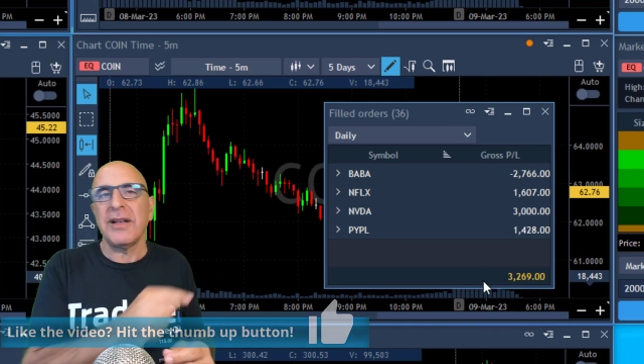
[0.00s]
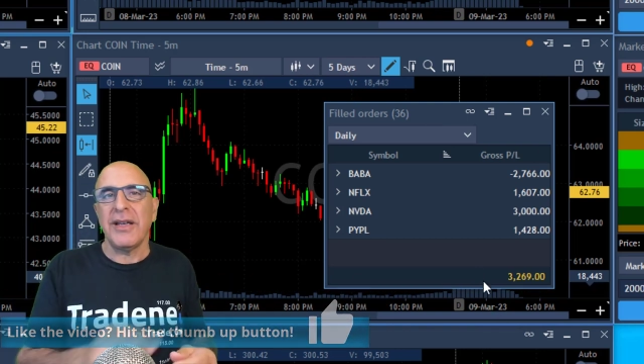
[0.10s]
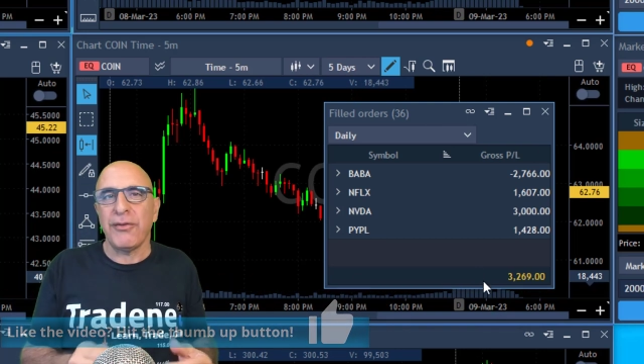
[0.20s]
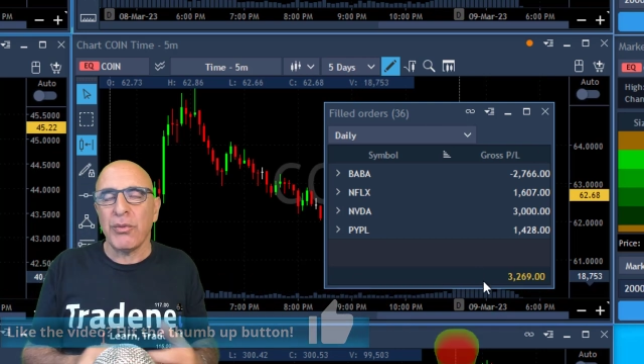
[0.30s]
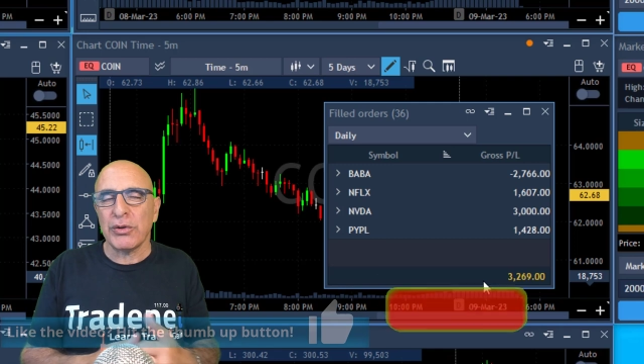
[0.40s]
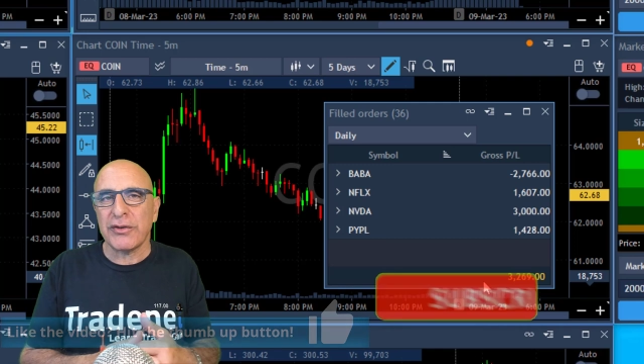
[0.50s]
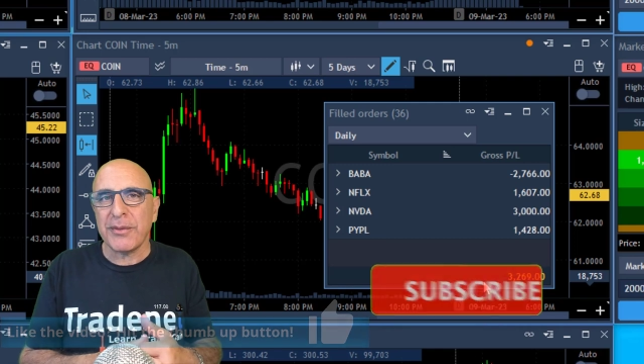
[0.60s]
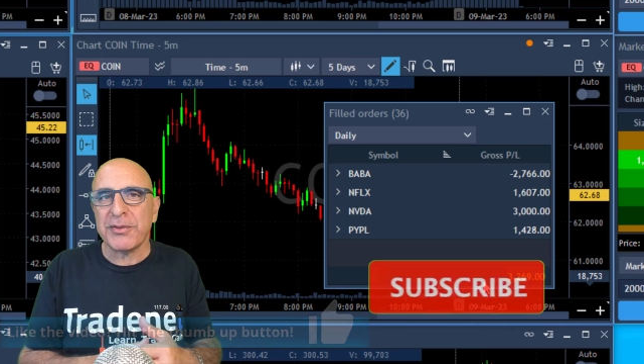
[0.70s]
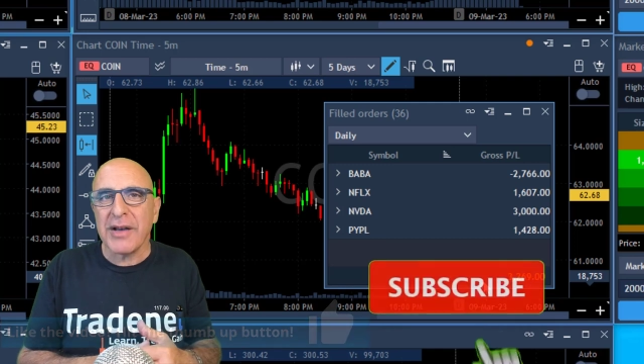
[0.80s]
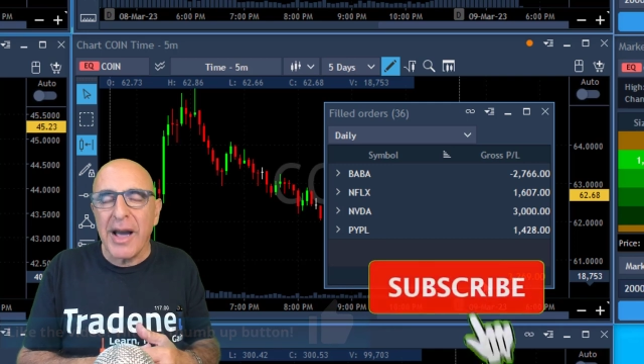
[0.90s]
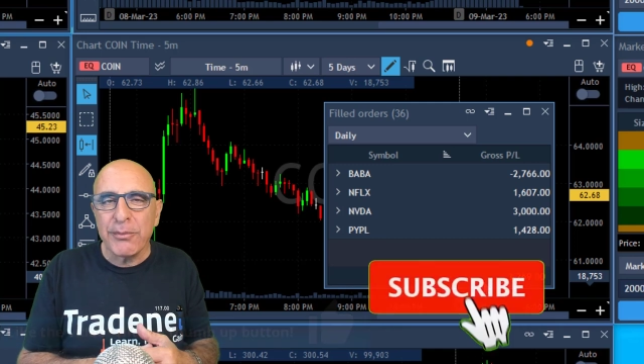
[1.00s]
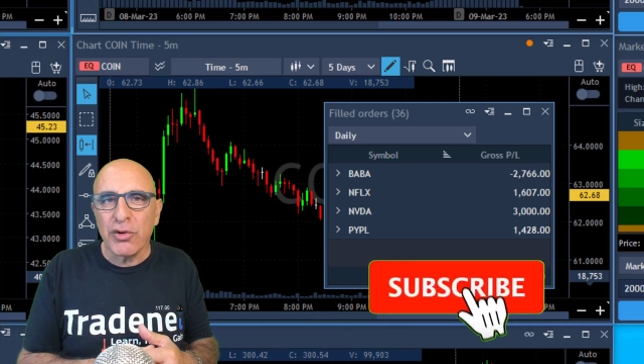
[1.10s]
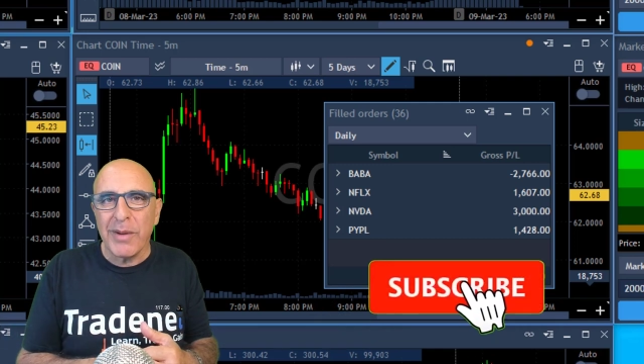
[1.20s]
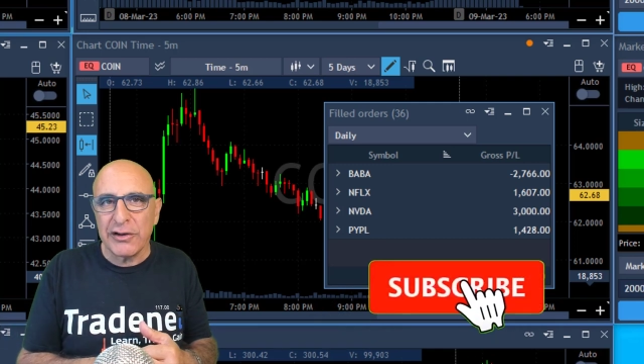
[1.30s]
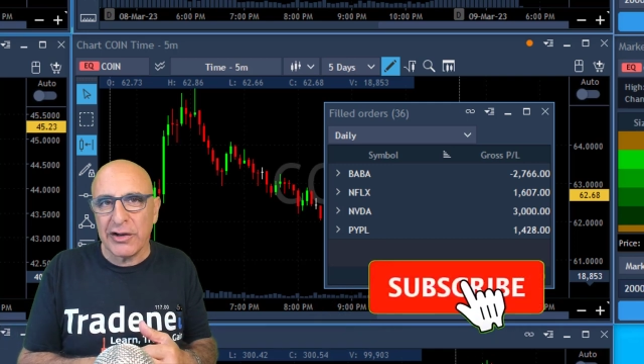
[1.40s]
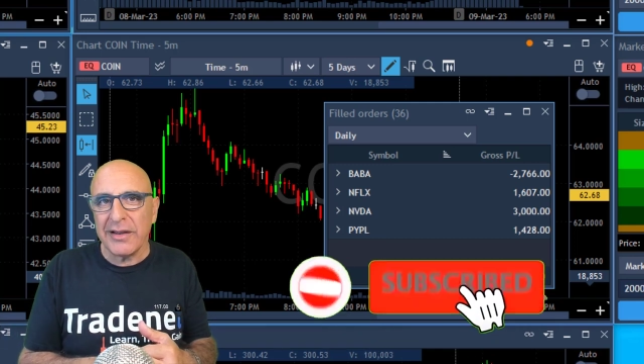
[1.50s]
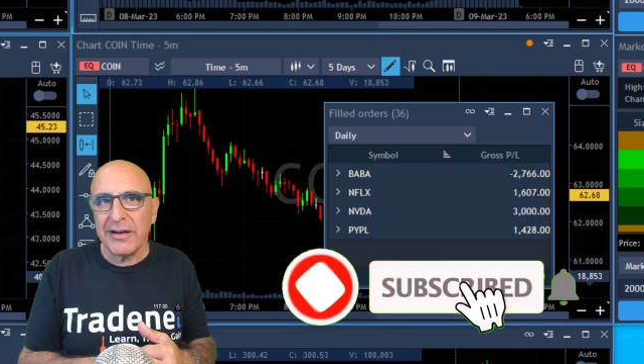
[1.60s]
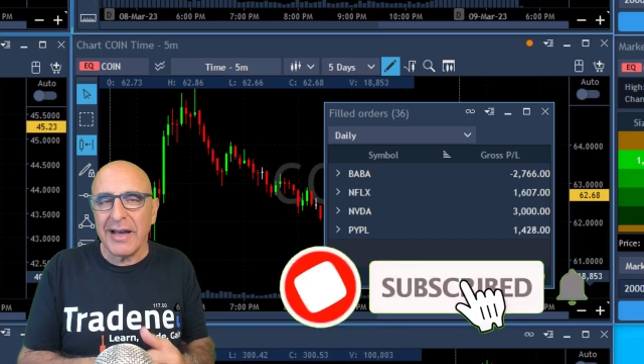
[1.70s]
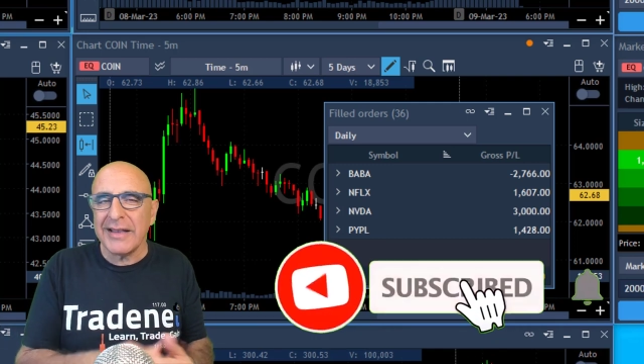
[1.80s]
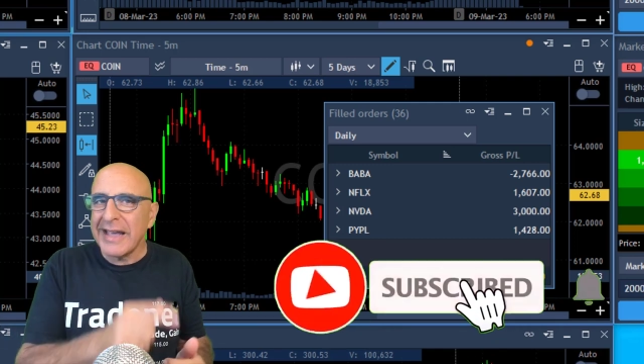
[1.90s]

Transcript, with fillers: if you want to subscribe to my channel, and